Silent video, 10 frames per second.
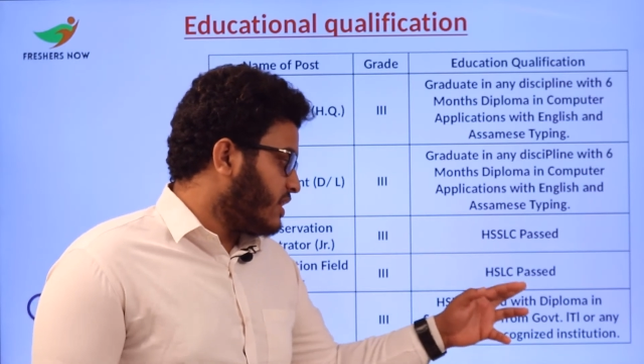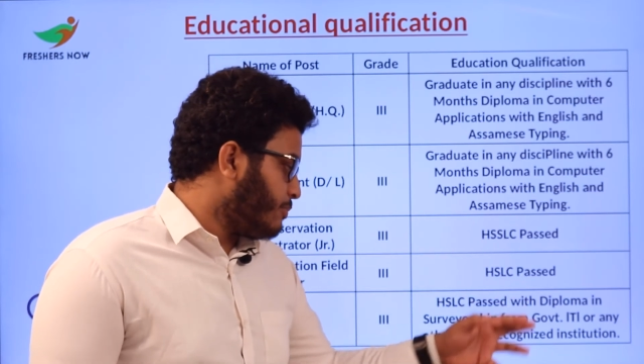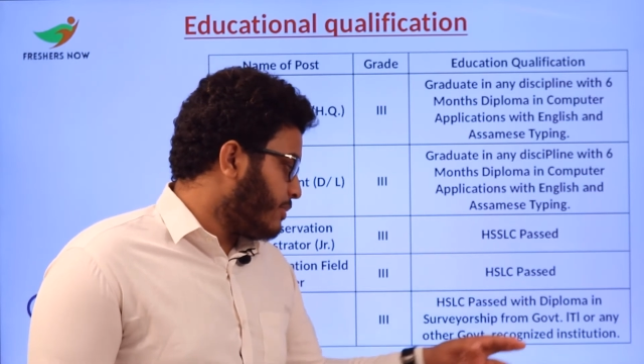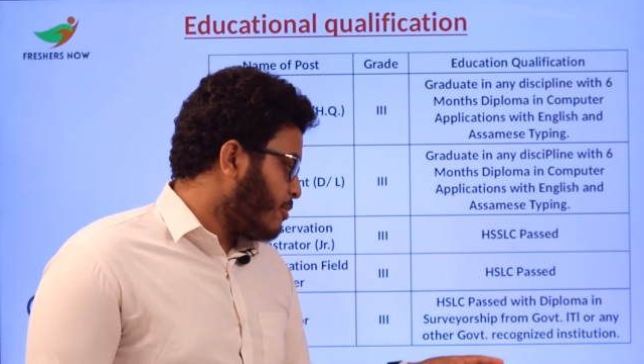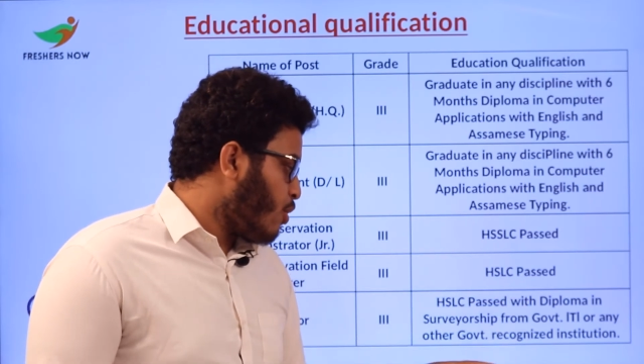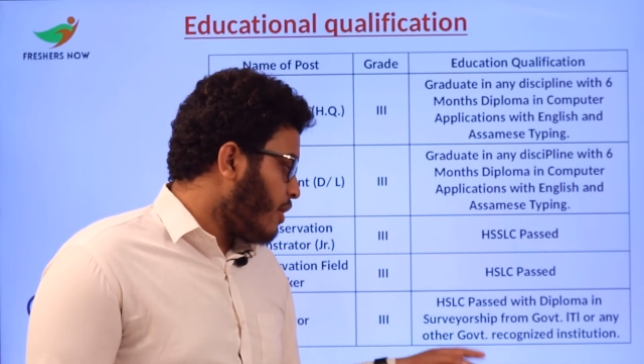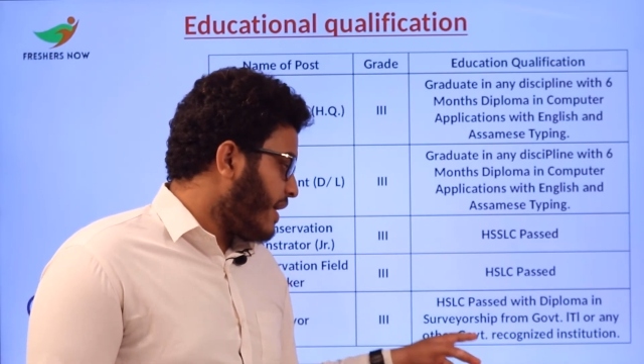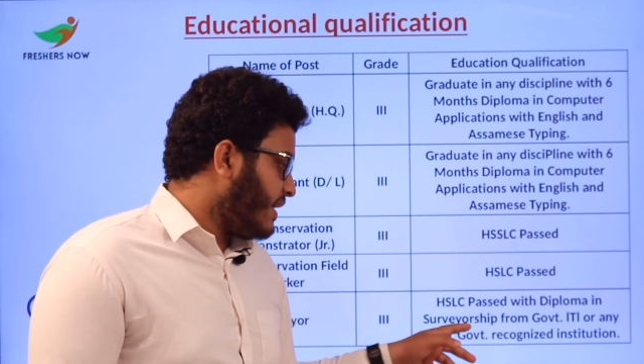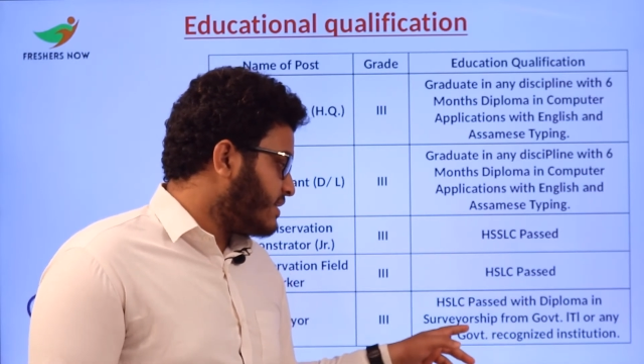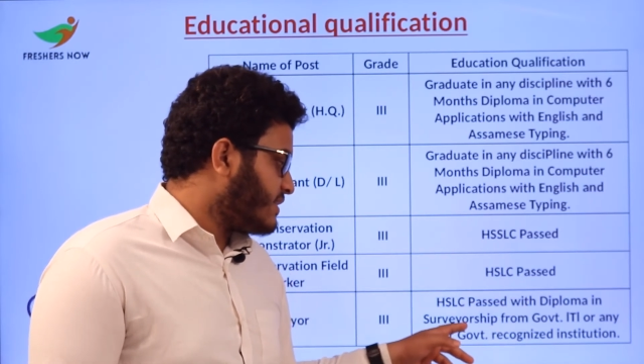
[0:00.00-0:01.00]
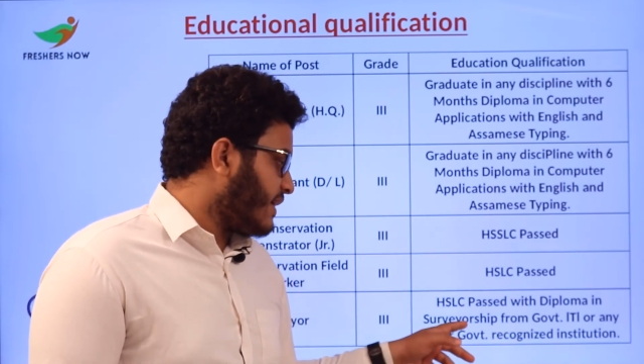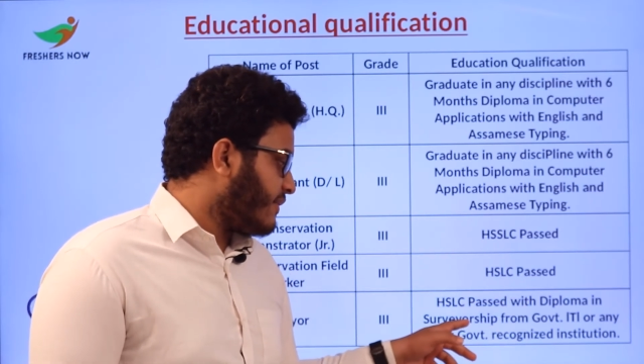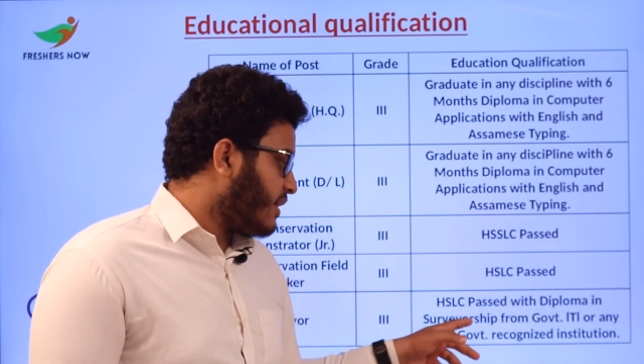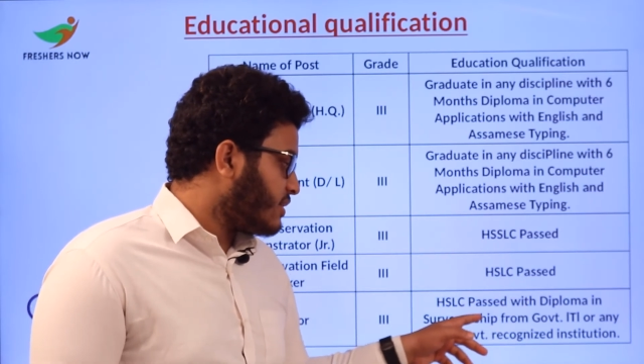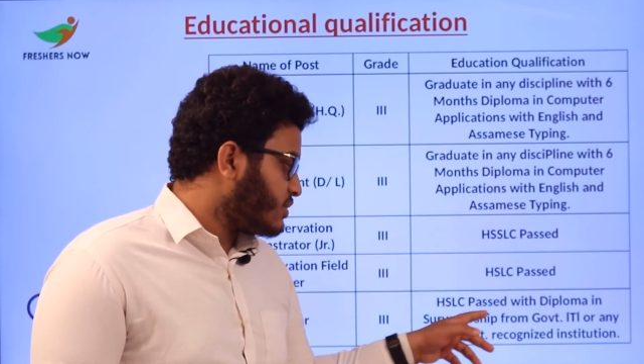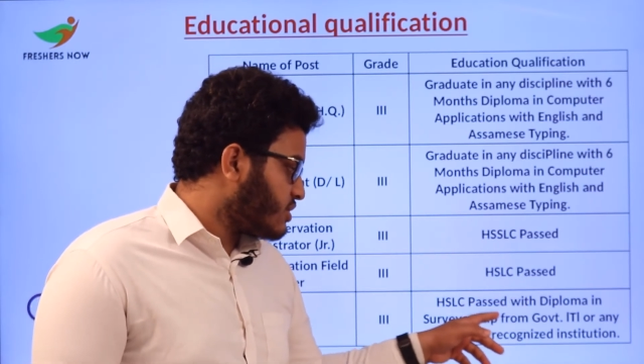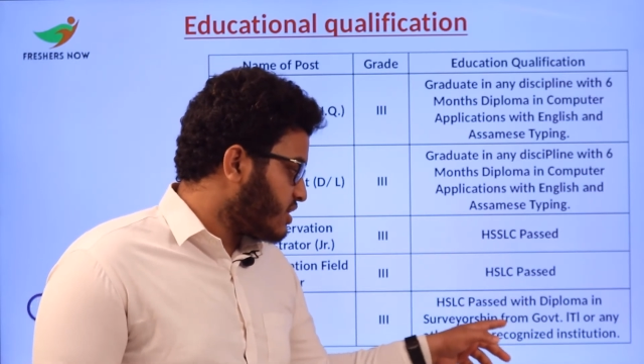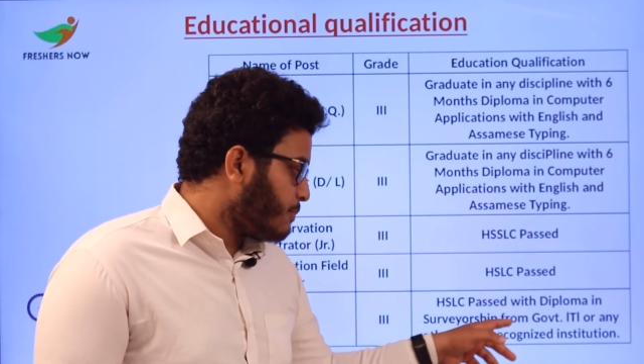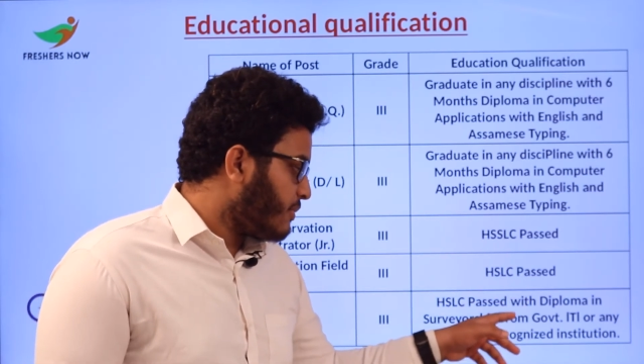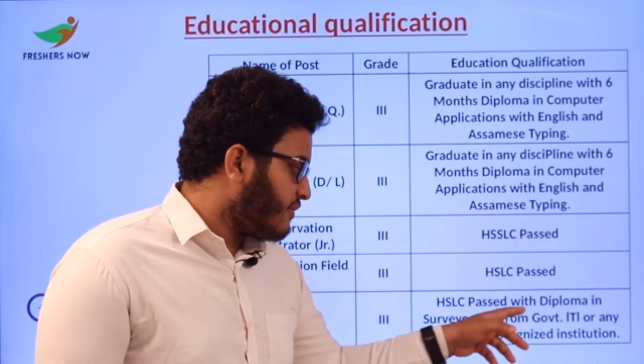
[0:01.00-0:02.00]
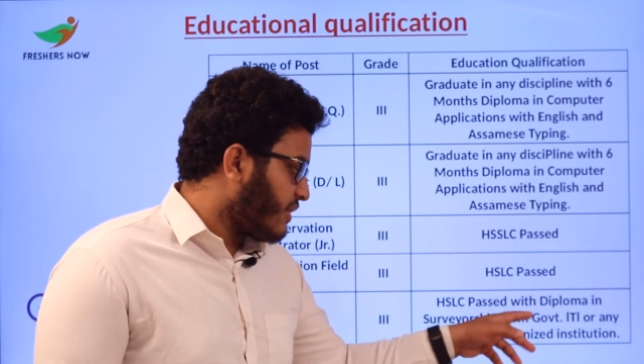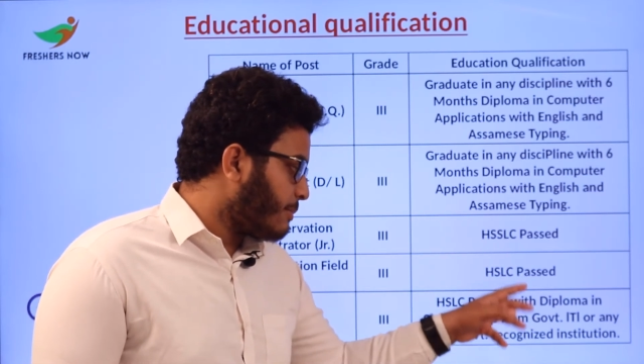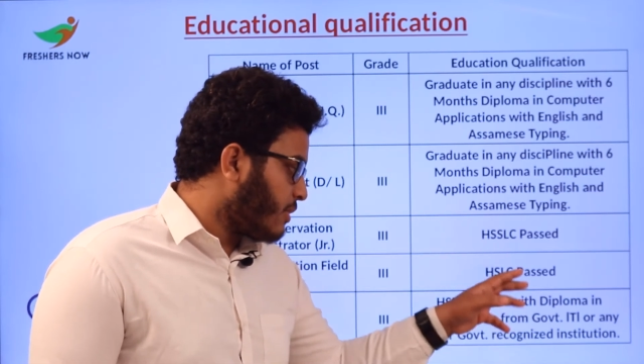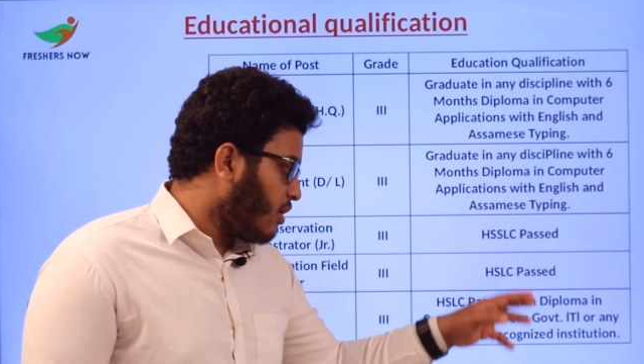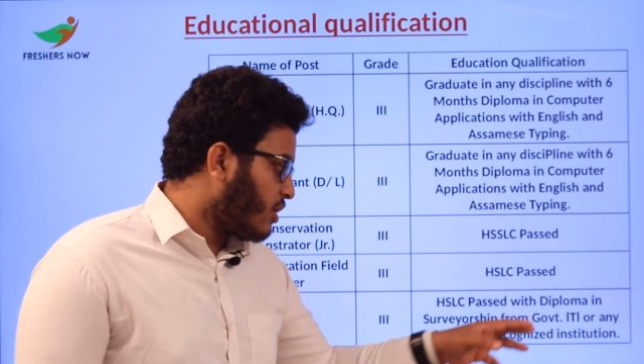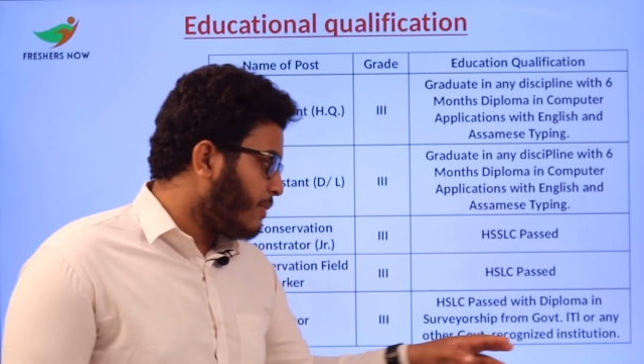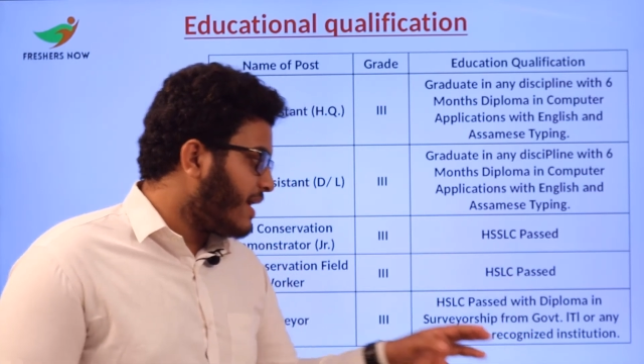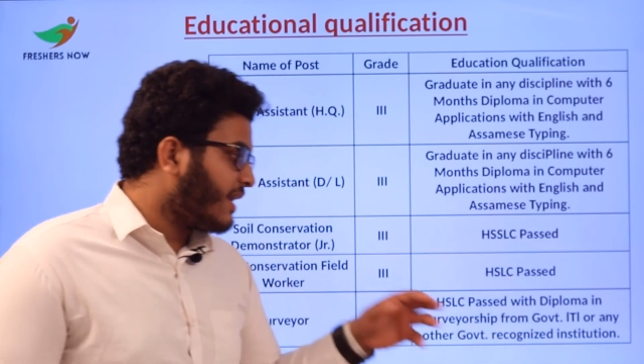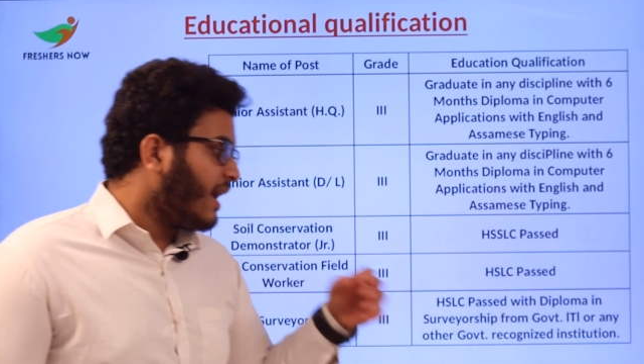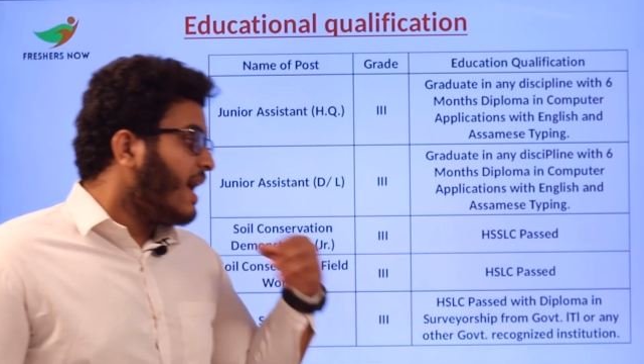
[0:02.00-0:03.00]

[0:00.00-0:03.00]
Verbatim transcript: diploma in surveyorship from government,